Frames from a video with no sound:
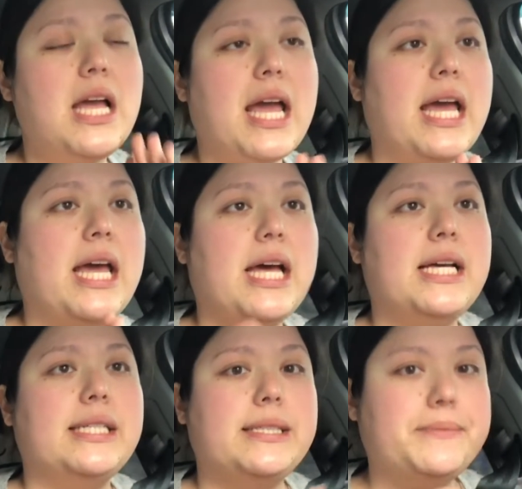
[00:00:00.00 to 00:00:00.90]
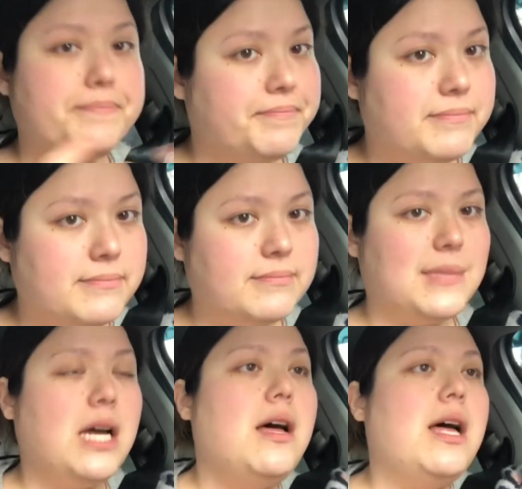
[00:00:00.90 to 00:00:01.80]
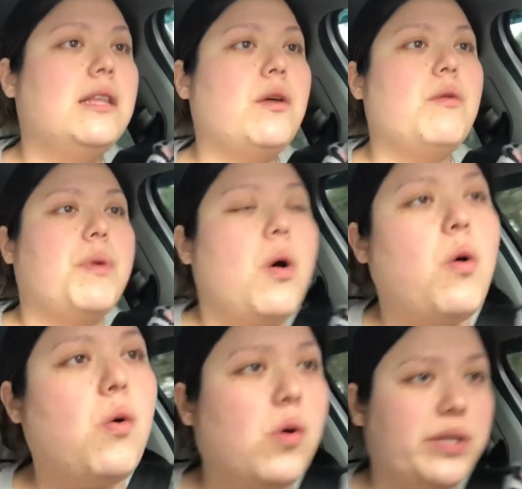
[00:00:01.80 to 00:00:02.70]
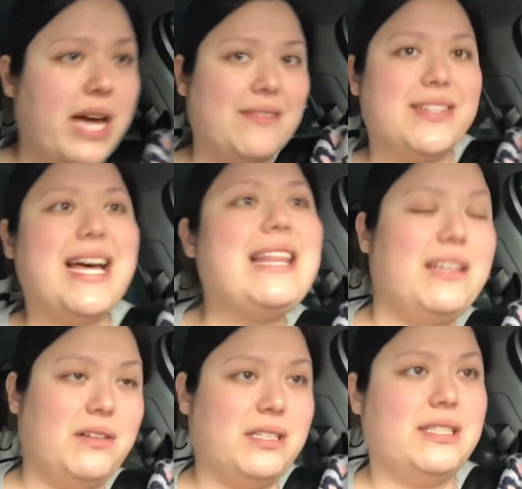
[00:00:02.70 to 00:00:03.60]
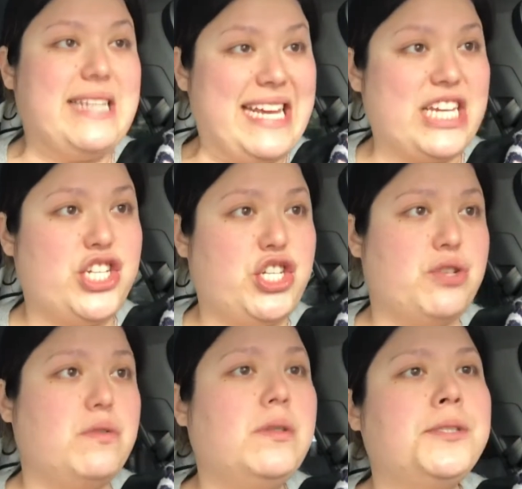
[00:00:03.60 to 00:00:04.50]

and lo and behold, after that little issue,